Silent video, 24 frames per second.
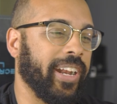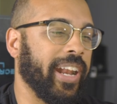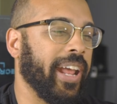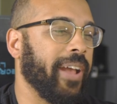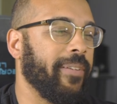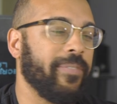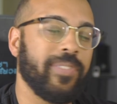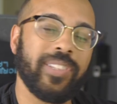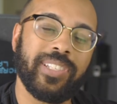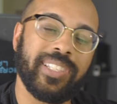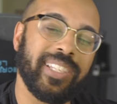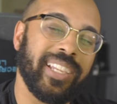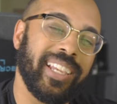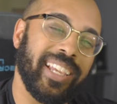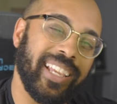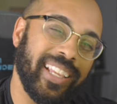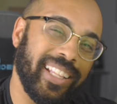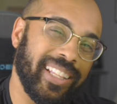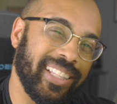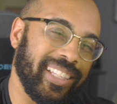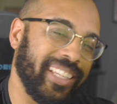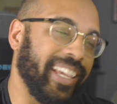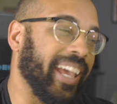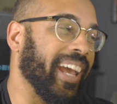I would
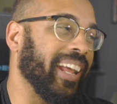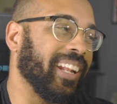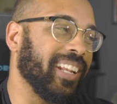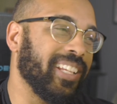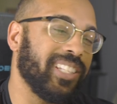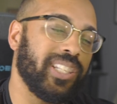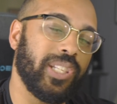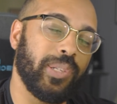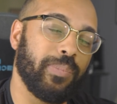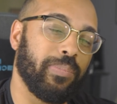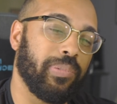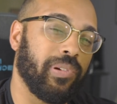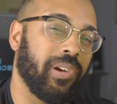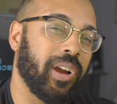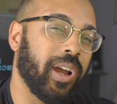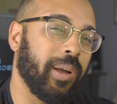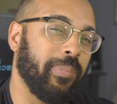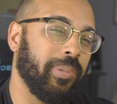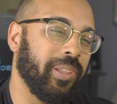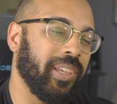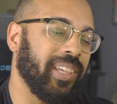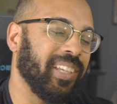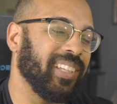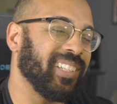say, yeah, this is
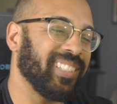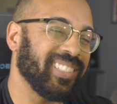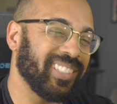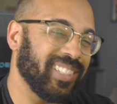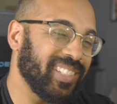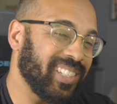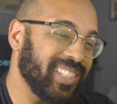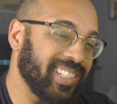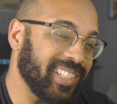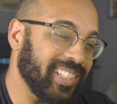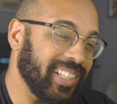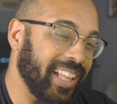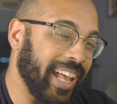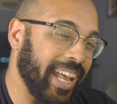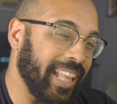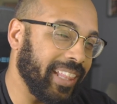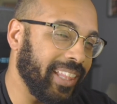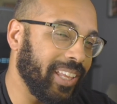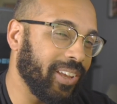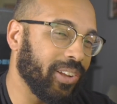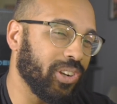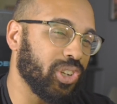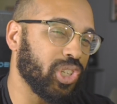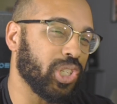probably
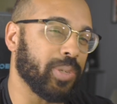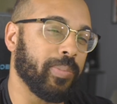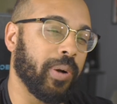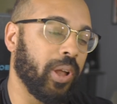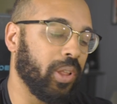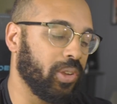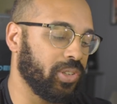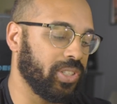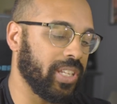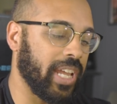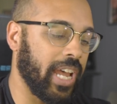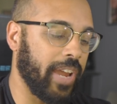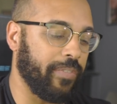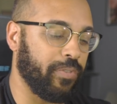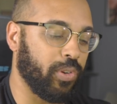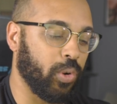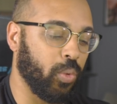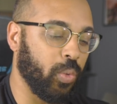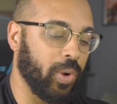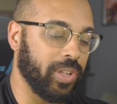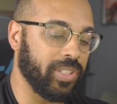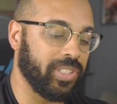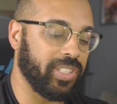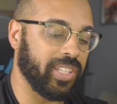slightly on the smaller side for a
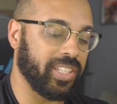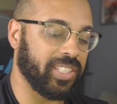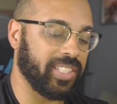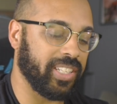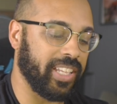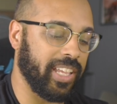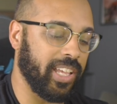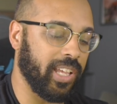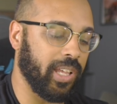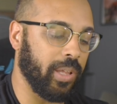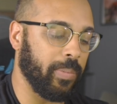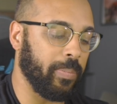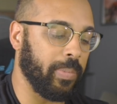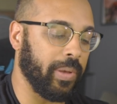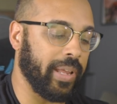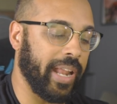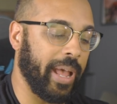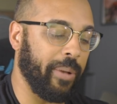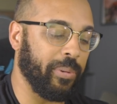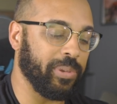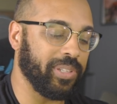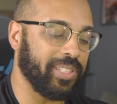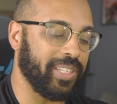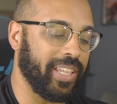1/6 scale, but
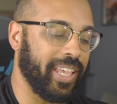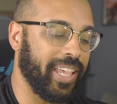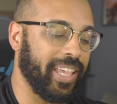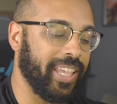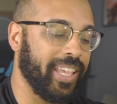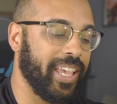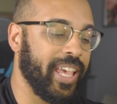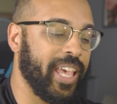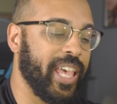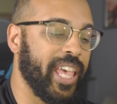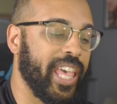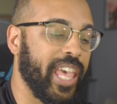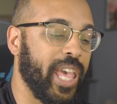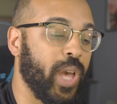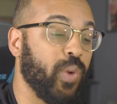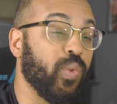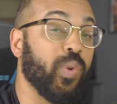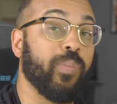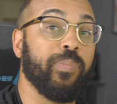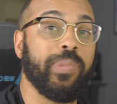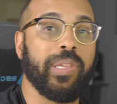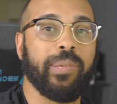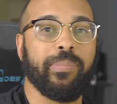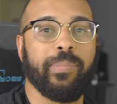I would say it
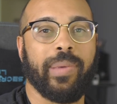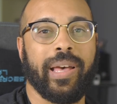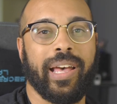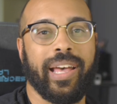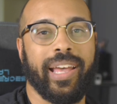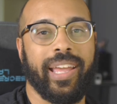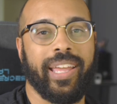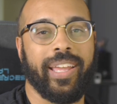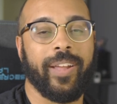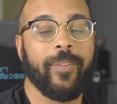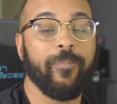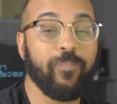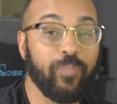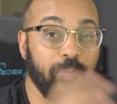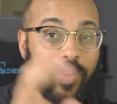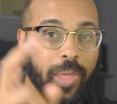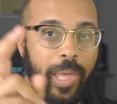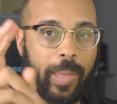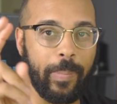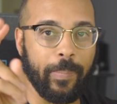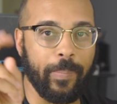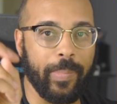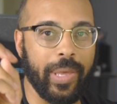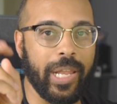will meet my
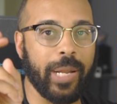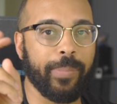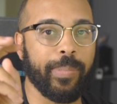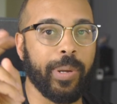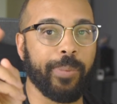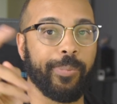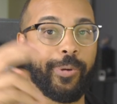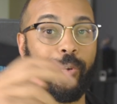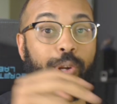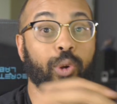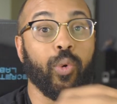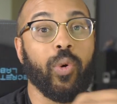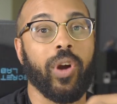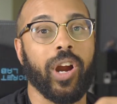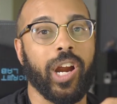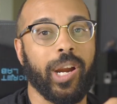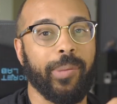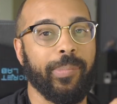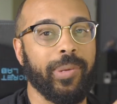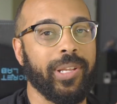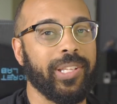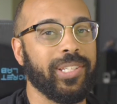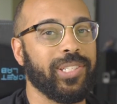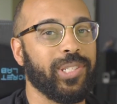minimum
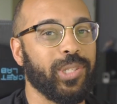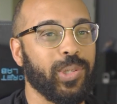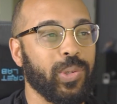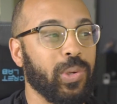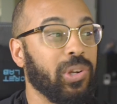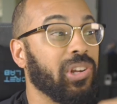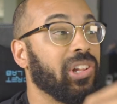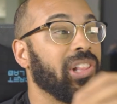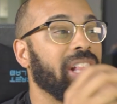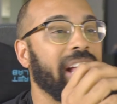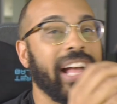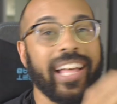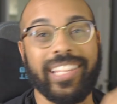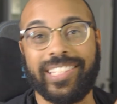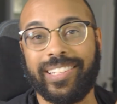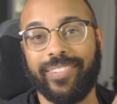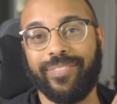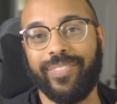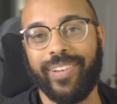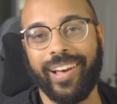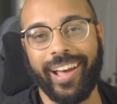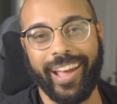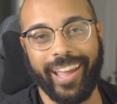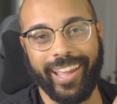requirements to
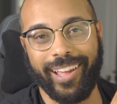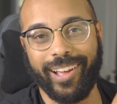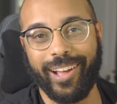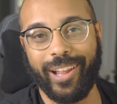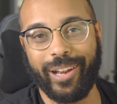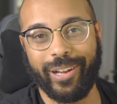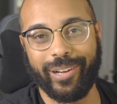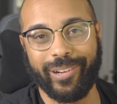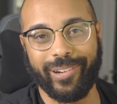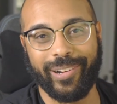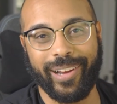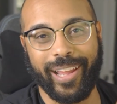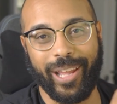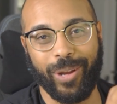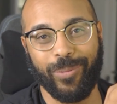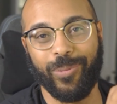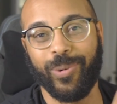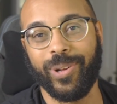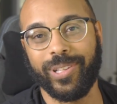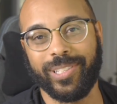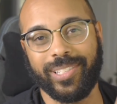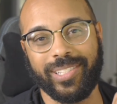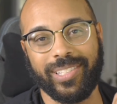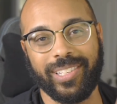classify under a
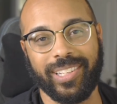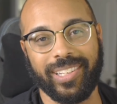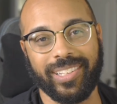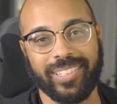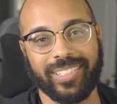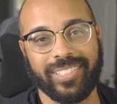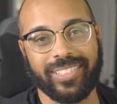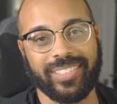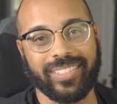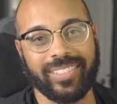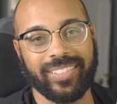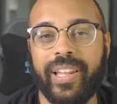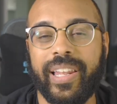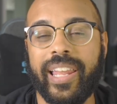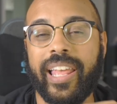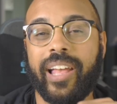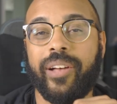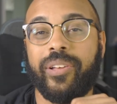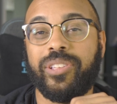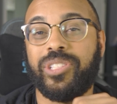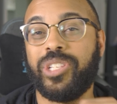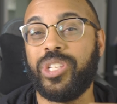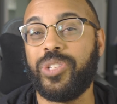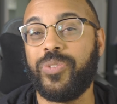1/6.
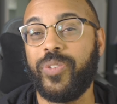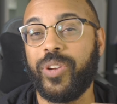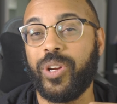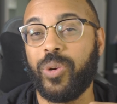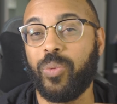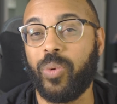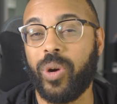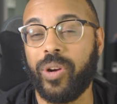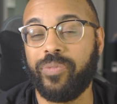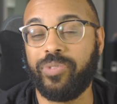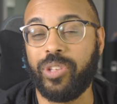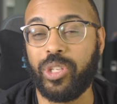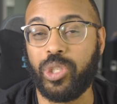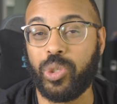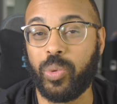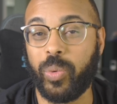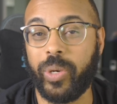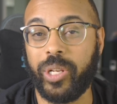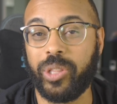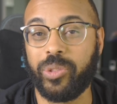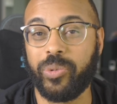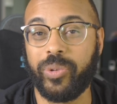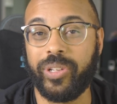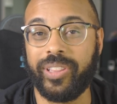Now, is this figure worth the
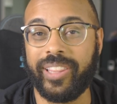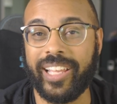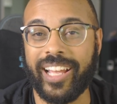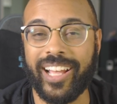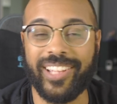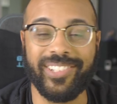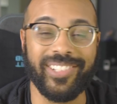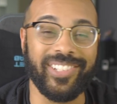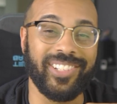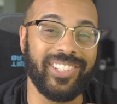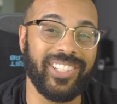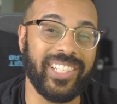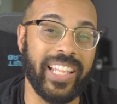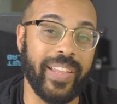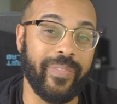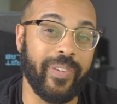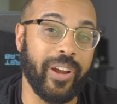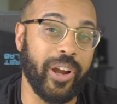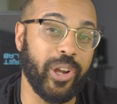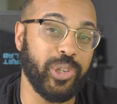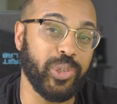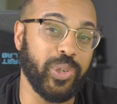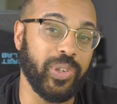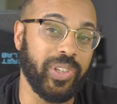
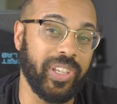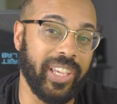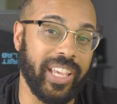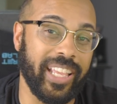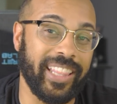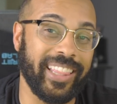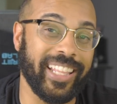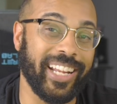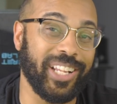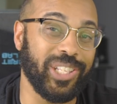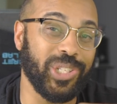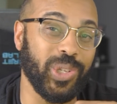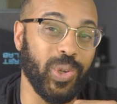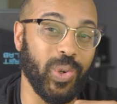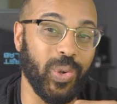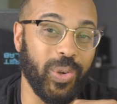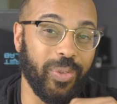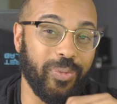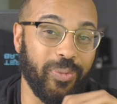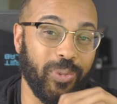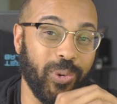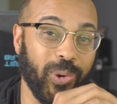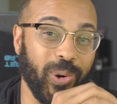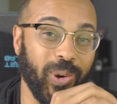23,700 yen that it's
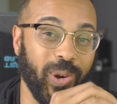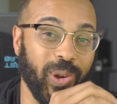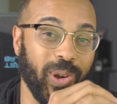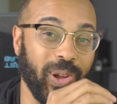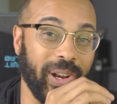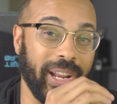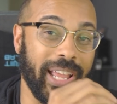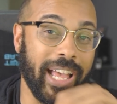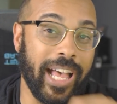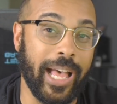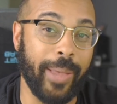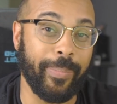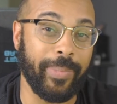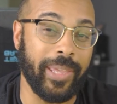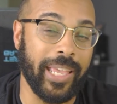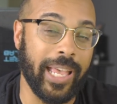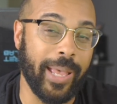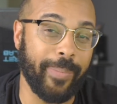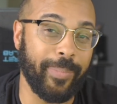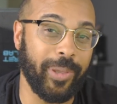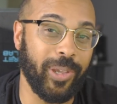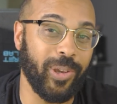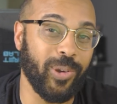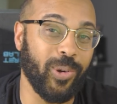going for on
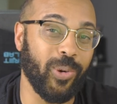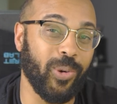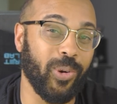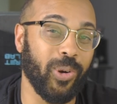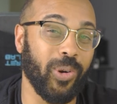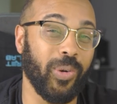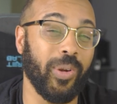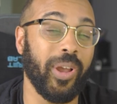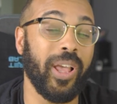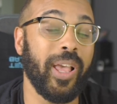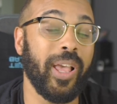Amiyami, or